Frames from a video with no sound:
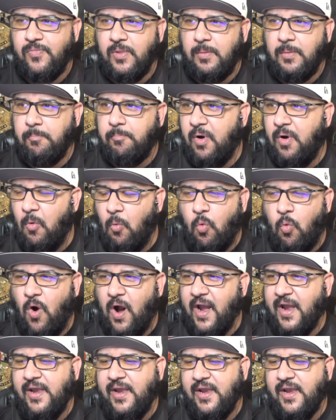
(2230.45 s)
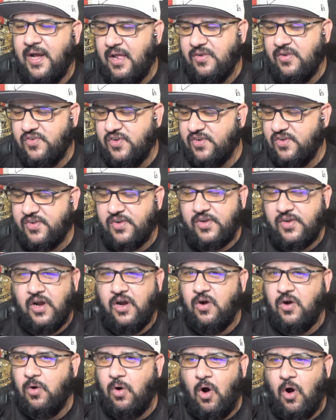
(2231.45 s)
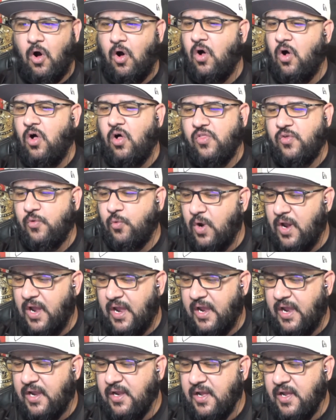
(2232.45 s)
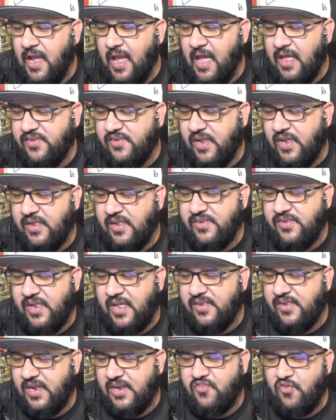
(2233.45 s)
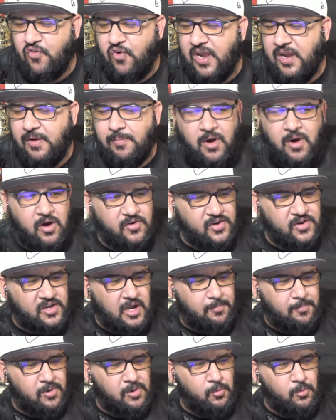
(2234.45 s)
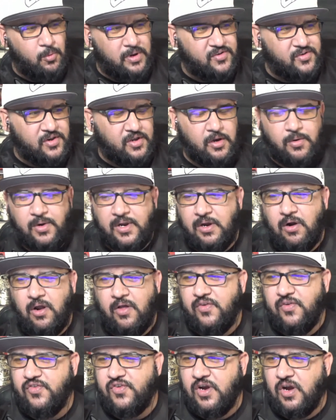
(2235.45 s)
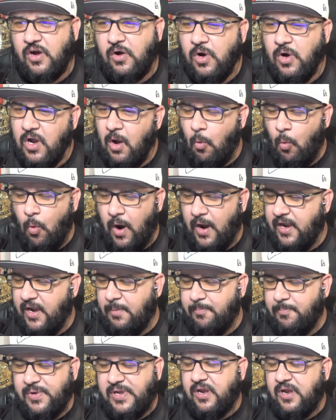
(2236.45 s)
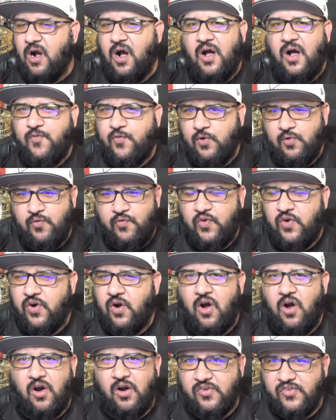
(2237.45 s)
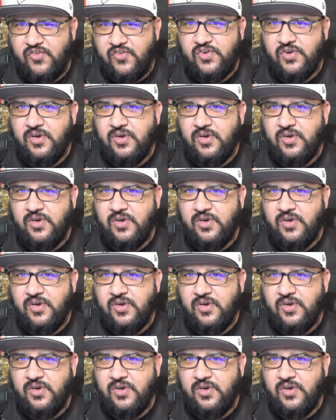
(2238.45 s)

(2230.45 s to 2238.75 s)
But why not just go all the way as I trademarked a couple of weeks ago here on the show? Why not be awful for Arch?